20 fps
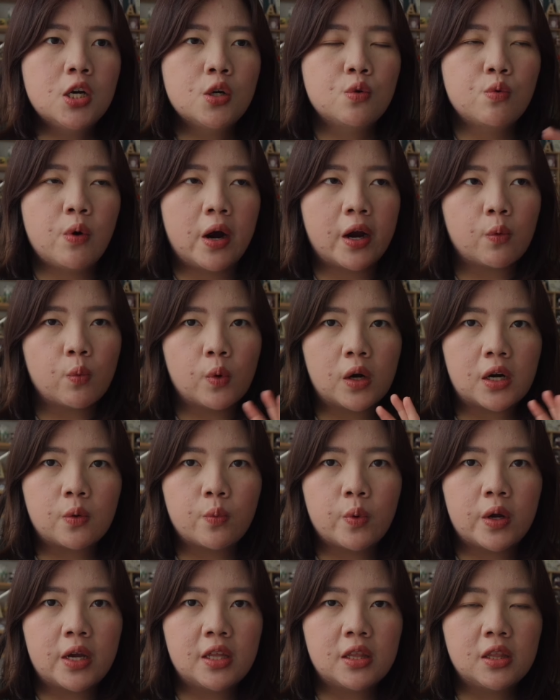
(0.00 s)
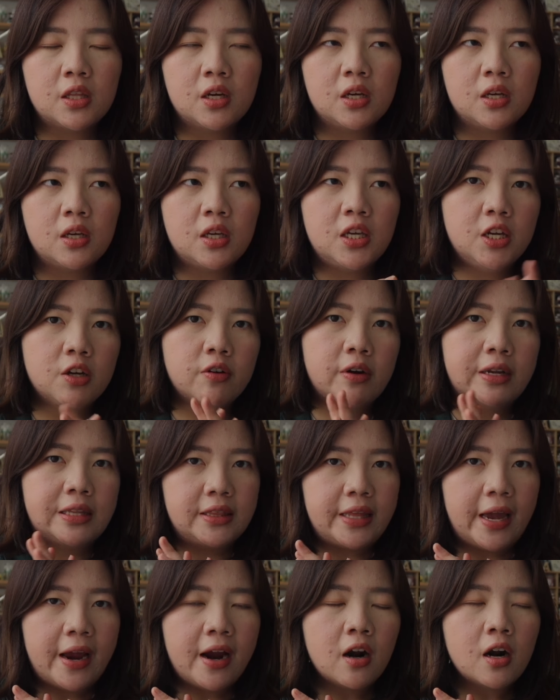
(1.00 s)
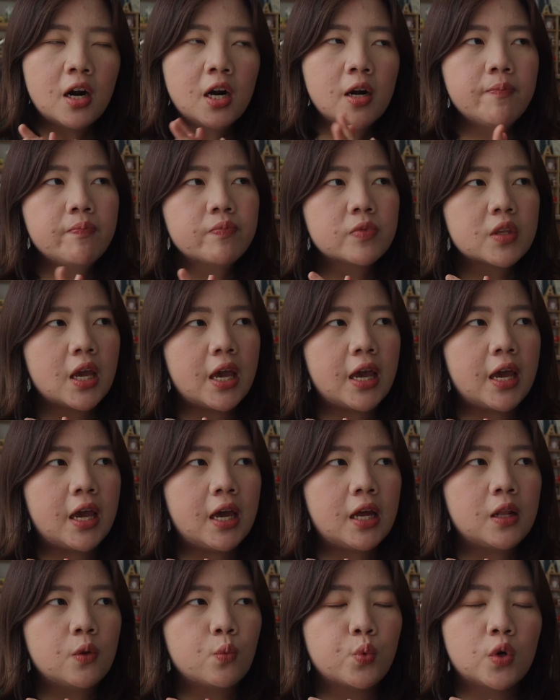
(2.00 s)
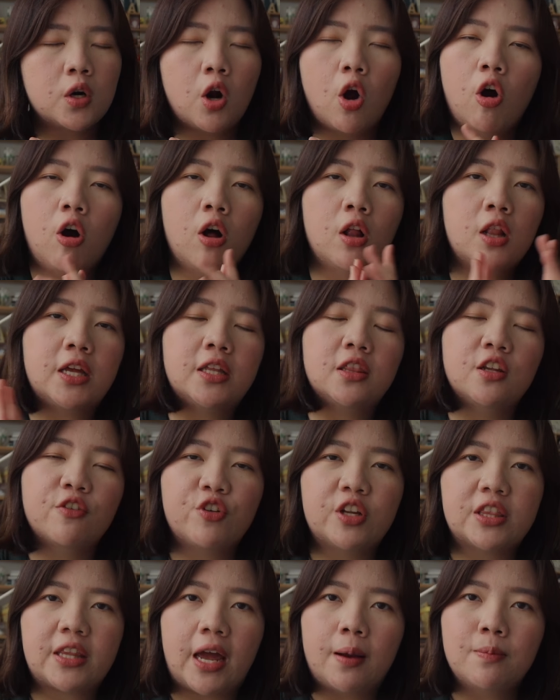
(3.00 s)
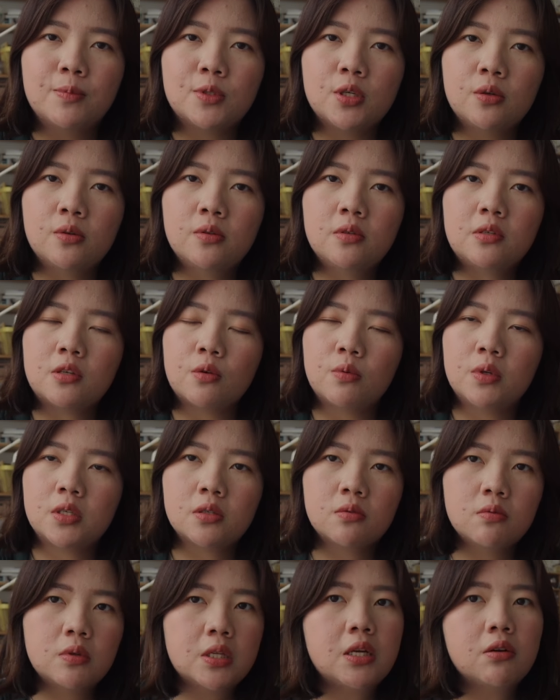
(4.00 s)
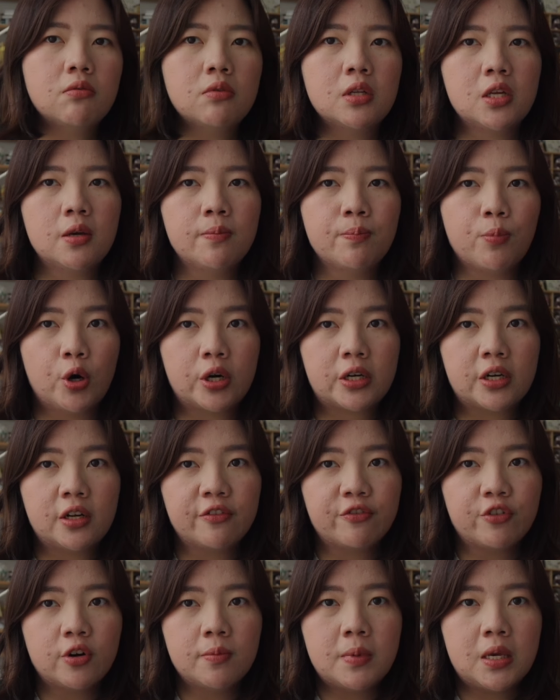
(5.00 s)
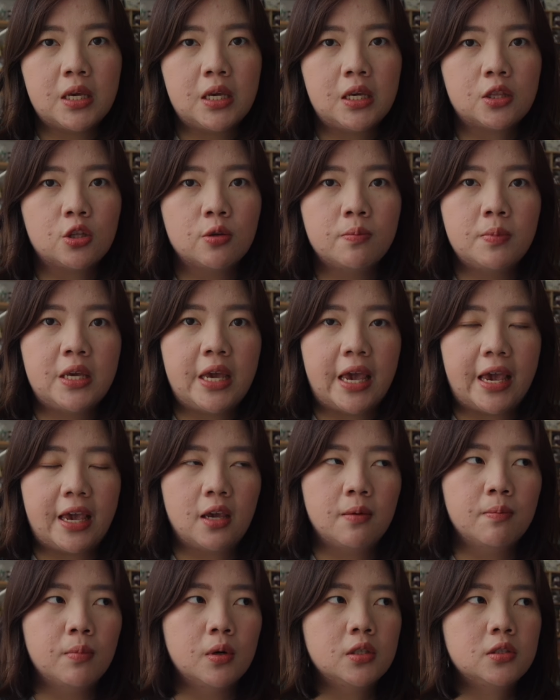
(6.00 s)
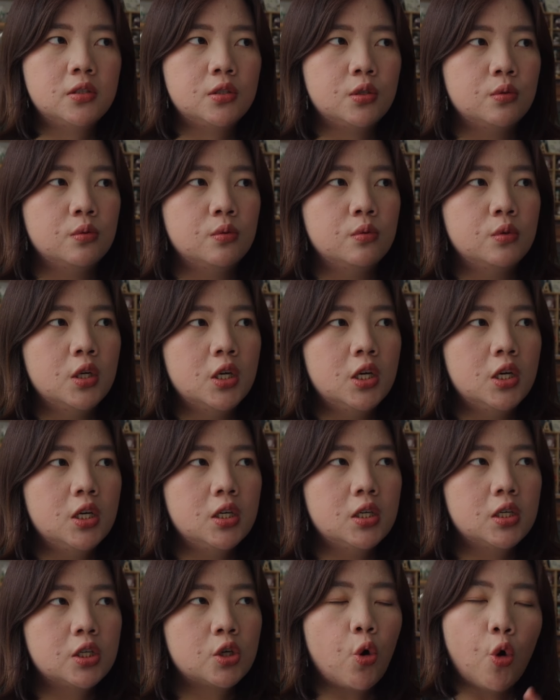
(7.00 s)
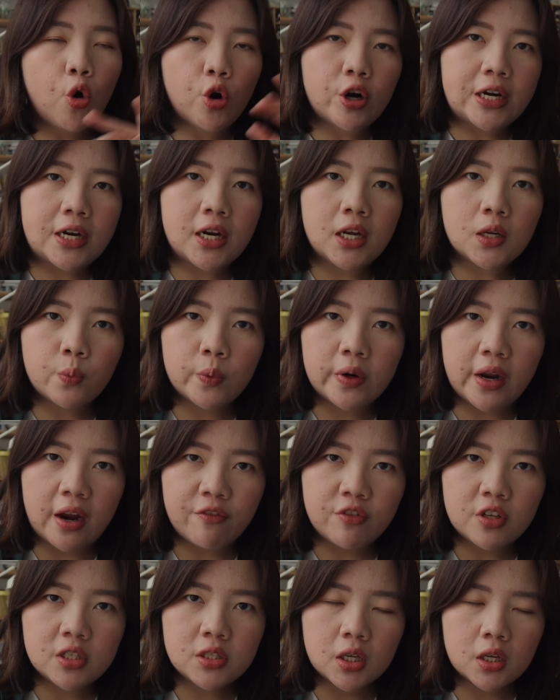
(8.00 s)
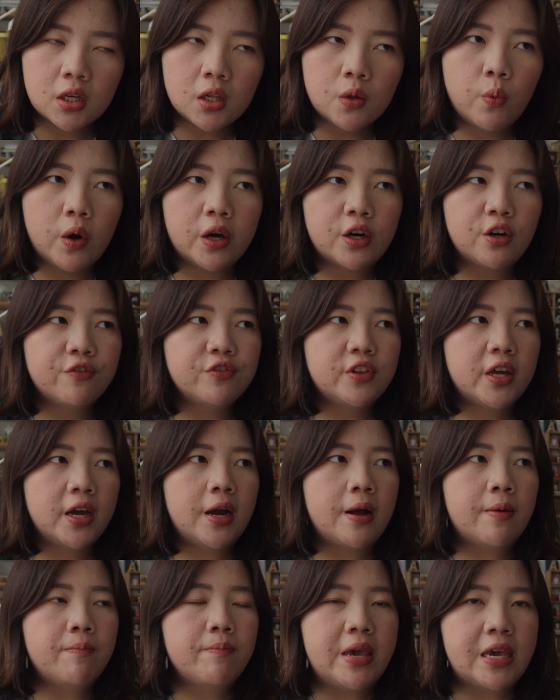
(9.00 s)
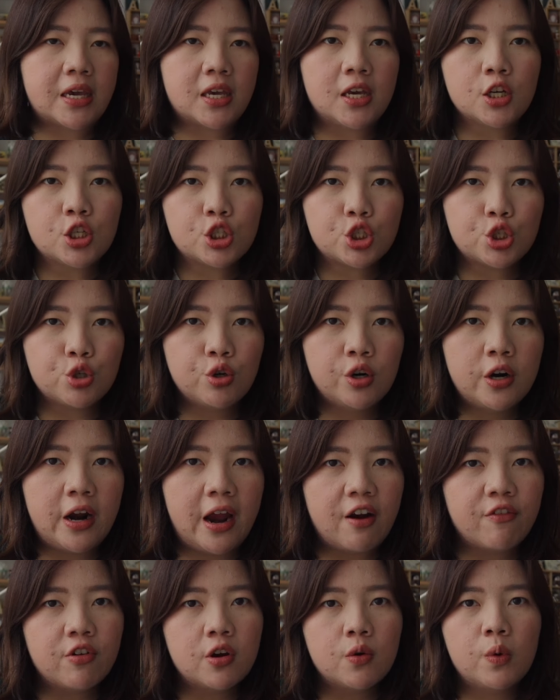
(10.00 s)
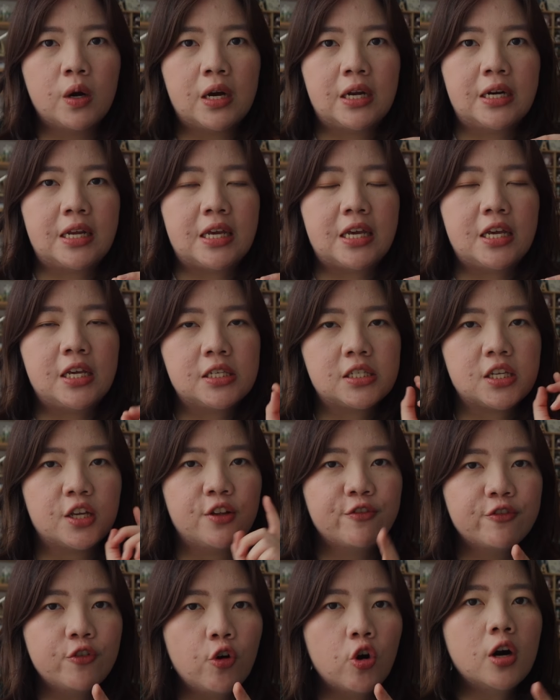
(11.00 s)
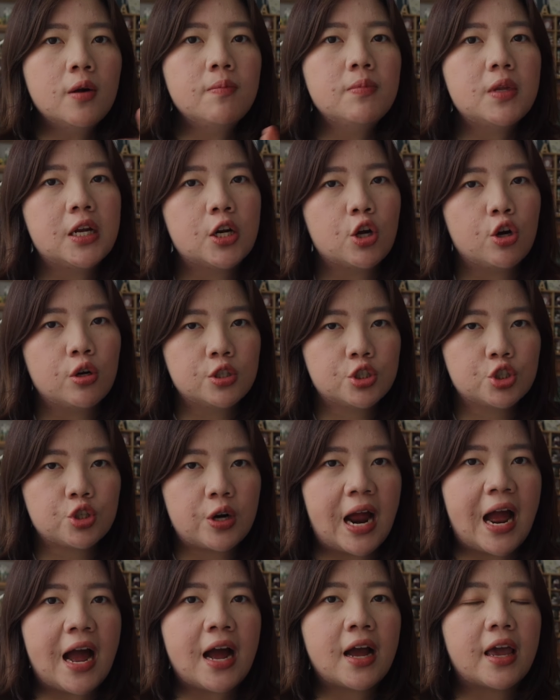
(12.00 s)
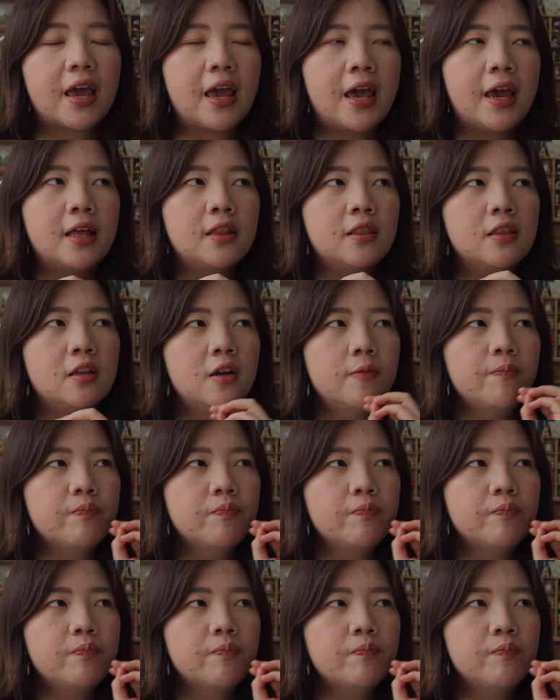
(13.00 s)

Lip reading: who I work with here and there. And we're all in different time zones. So it's really important for me to be able to coordinate with every single one of them, making sure everyone is informed and on track. And